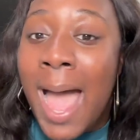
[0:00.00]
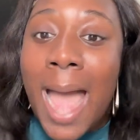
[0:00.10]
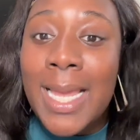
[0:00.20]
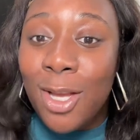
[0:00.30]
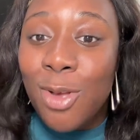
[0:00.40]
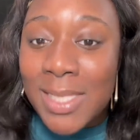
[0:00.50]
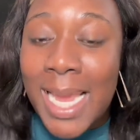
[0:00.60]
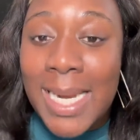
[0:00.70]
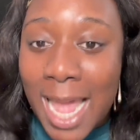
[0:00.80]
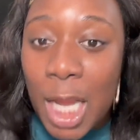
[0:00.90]
I can go
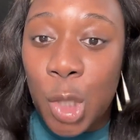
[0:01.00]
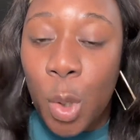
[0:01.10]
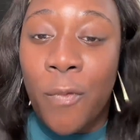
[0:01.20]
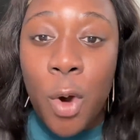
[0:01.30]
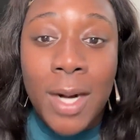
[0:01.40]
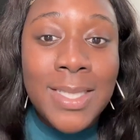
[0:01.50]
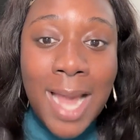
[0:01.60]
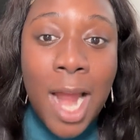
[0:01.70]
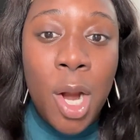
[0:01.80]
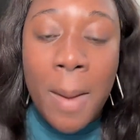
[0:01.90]
stay in Ecuador for an
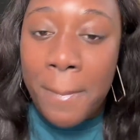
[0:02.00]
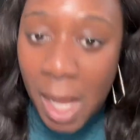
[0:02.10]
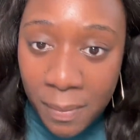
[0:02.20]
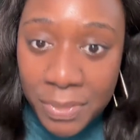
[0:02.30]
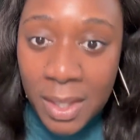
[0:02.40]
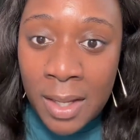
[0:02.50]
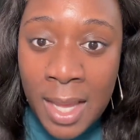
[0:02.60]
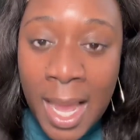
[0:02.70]
entire month